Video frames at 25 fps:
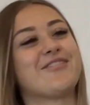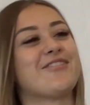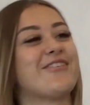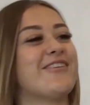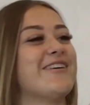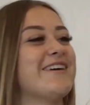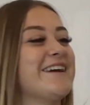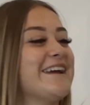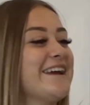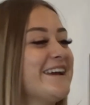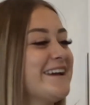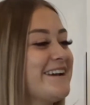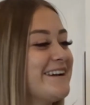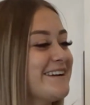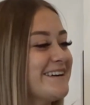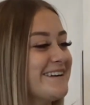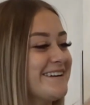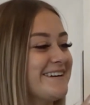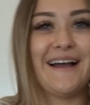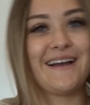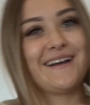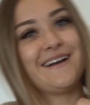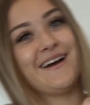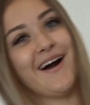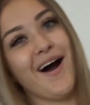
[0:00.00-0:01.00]
freak?
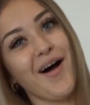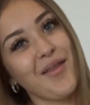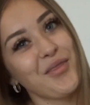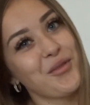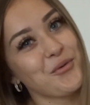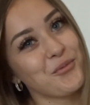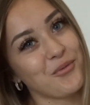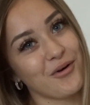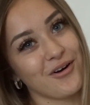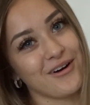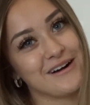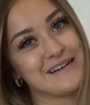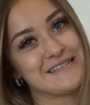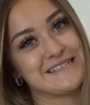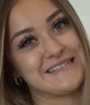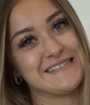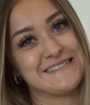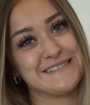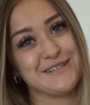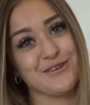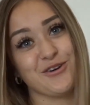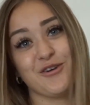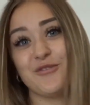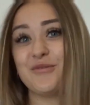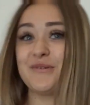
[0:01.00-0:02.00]
I cut the warranty
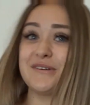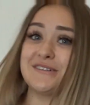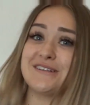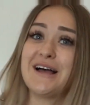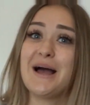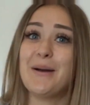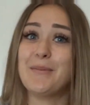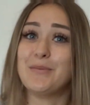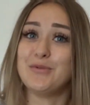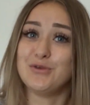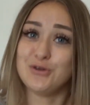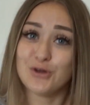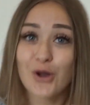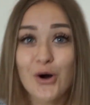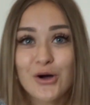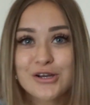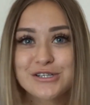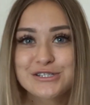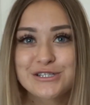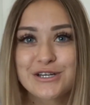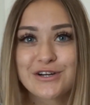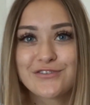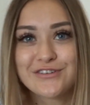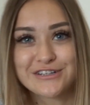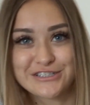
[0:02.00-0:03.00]
seal off because I am
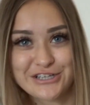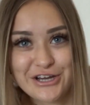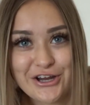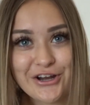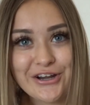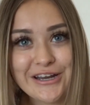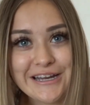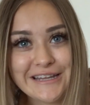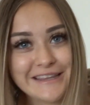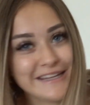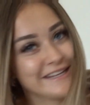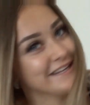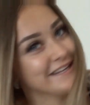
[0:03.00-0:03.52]
not returning